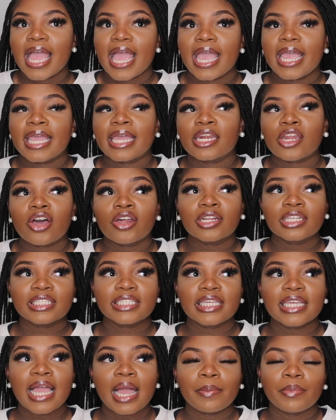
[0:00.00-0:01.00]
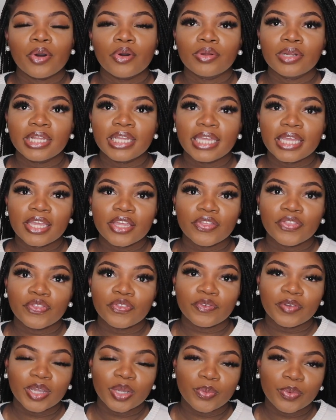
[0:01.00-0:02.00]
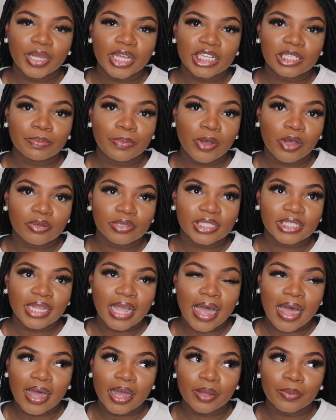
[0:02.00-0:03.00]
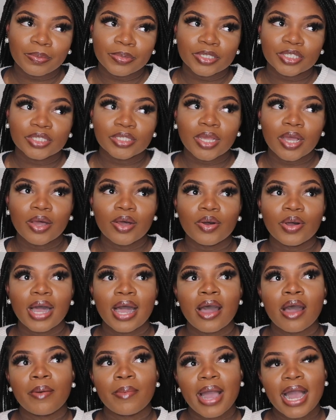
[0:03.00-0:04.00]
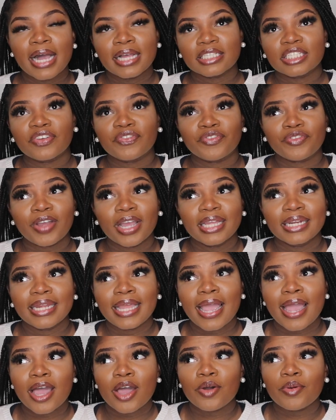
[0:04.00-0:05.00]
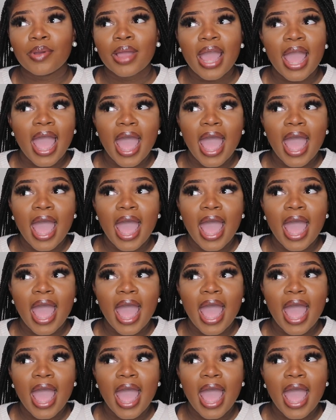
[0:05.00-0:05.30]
And honestly, I'm only 3 weeks post-op, so as of right now,